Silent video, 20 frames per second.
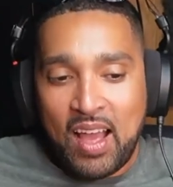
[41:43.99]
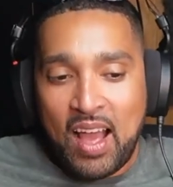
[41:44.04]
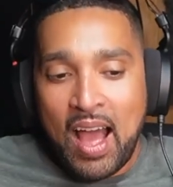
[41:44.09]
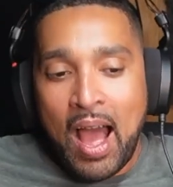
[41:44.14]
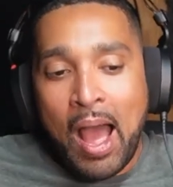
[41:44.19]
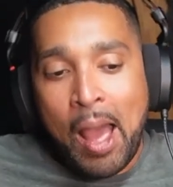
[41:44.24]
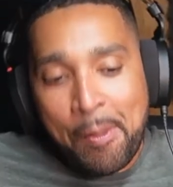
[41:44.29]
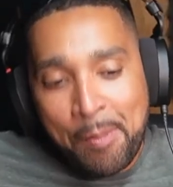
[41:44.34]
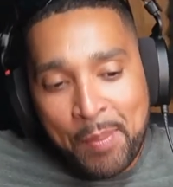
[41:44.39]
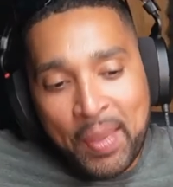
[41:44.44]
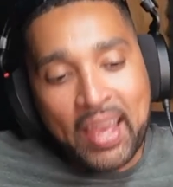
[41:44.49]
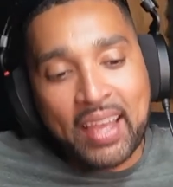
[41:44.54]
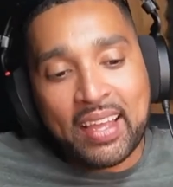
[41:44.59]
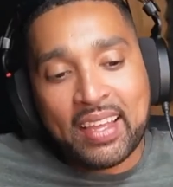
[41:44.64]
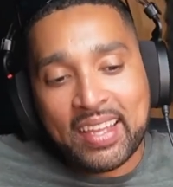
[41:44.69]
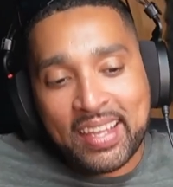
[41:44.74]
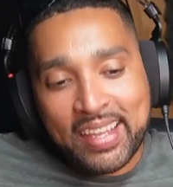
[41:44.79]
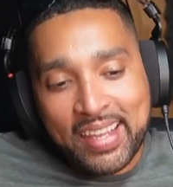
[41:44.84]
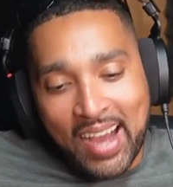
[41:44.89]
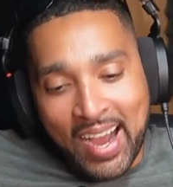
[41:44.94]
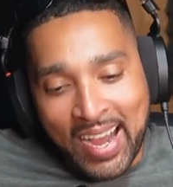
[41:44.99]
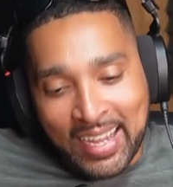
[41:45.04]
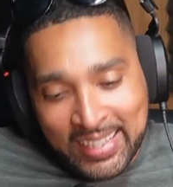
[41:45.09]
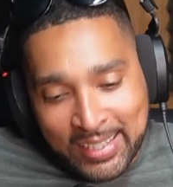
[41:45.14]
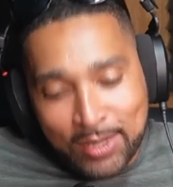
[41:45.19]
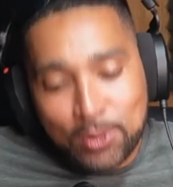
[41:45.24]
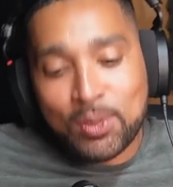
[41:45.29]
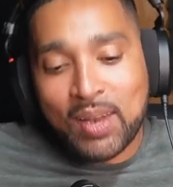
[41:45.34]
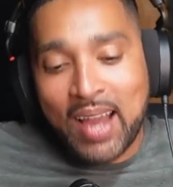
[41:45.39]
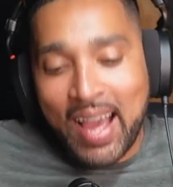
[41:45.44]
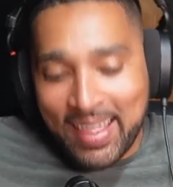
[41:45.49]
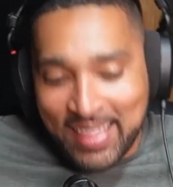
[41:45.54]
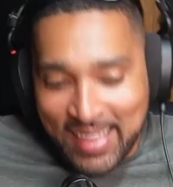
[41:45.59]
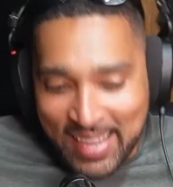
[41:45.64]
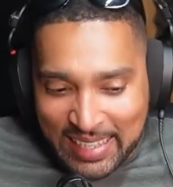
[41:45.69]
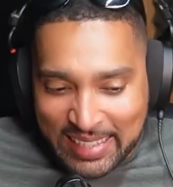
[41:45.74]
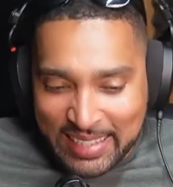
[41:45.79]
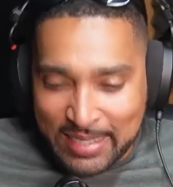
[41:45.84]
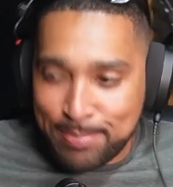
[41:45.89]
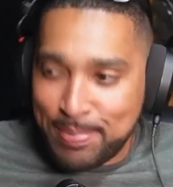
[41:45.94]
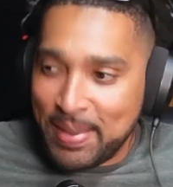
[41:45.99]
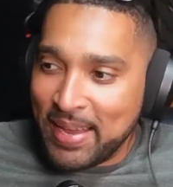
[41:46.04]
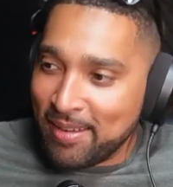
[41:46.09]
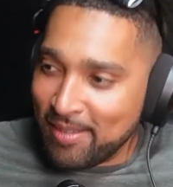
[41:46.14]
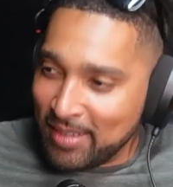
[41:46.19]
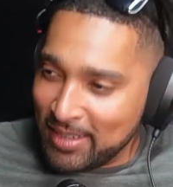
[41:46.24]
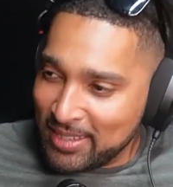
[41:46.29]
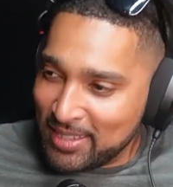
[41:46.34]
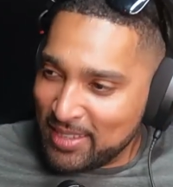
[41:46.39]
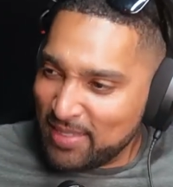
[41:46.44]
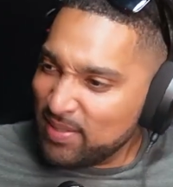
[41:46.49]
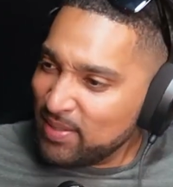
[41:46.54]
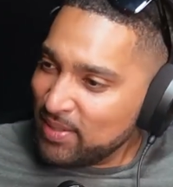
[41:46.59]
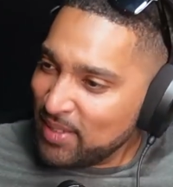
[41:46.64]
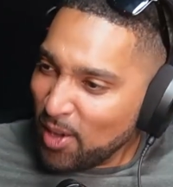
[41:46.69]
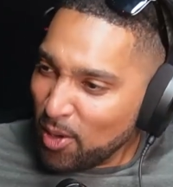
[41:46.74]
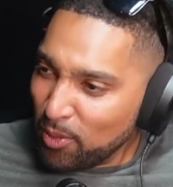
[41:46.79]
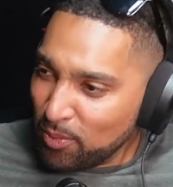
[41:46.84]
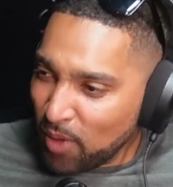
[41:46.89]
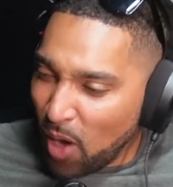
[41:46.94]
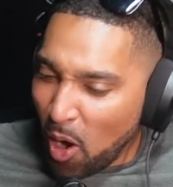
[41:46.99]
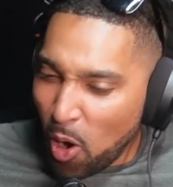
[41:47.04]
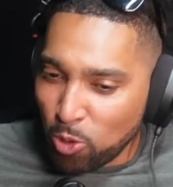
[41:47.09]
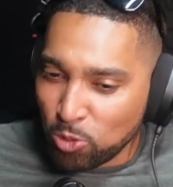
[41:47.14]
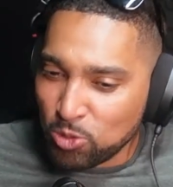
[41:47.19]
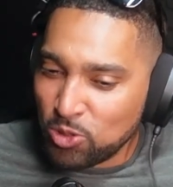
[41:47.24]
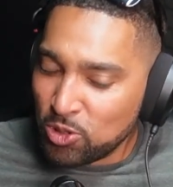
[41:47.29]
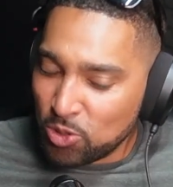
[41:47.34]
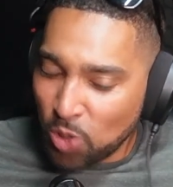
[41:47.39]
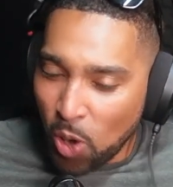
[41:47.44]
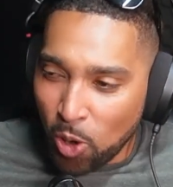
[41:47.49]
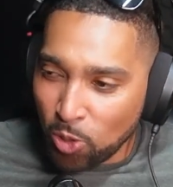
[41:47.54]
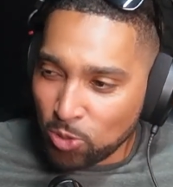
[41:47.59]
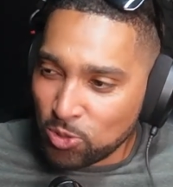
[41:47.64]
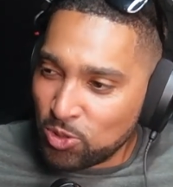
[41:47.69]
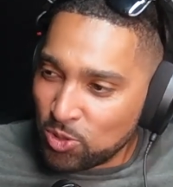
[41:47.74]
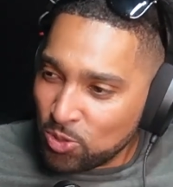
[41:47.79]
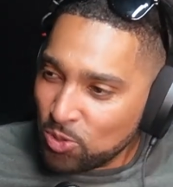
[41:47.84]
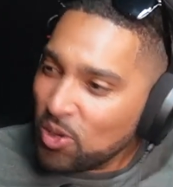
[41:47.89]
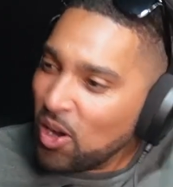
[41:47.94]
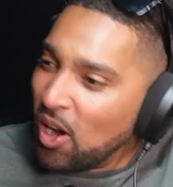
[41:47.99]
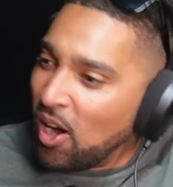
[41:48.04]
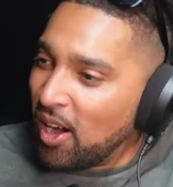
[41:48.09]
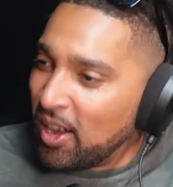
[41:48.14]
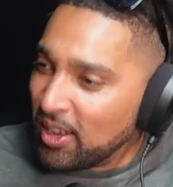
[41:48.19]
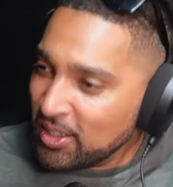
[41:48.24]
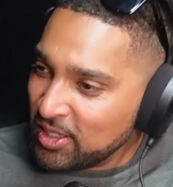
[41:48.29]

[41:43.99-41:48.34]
I admit, I do like the experience of old school cars.